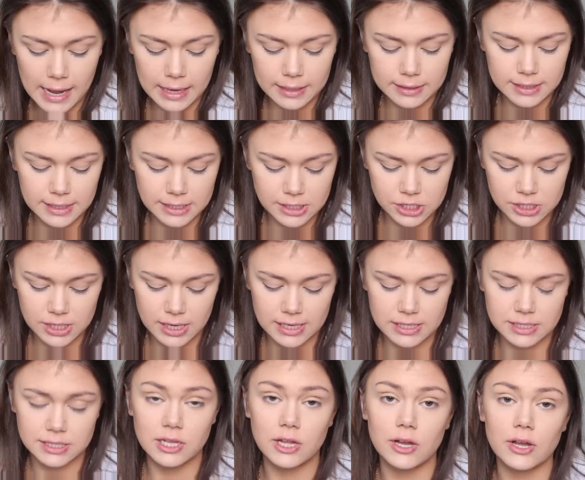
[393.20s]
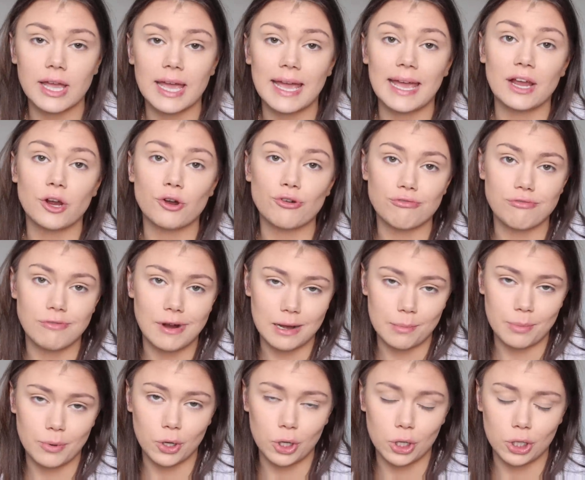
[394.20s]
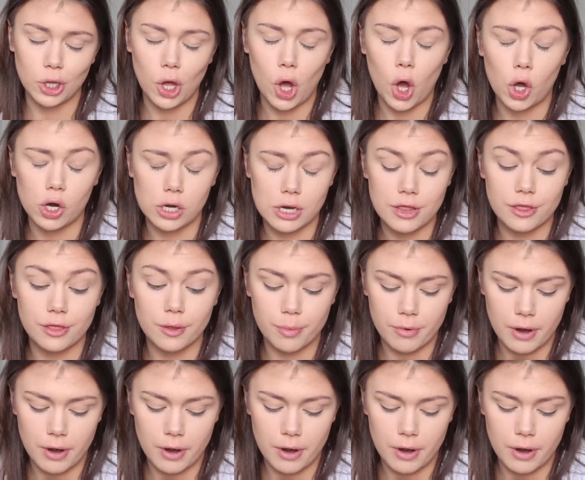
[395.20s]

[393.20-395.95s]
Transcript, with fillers: and these shades look incredible on the